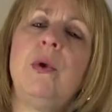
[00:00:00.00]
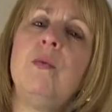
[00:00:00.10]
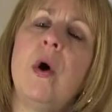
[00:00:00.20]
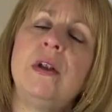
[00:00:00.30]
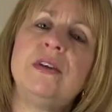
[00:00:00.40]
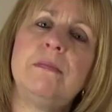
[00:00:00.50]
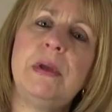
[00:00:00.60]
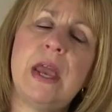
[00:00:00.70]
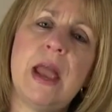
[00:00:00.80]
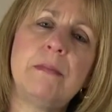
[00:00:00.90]
we want to
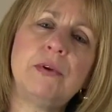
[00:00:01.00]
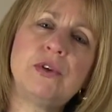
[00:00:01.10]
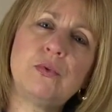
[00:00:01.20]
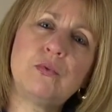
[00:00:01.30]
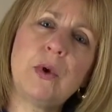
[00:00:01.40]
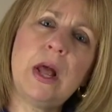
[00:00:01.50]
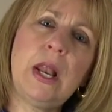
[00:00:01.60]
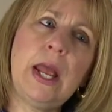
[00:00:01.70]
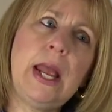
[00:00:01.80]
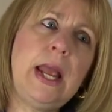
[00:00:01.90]
be able to
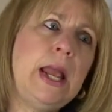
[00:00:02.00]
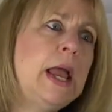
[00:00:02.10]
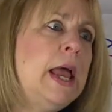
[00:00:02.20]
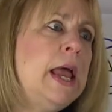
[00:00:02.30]
really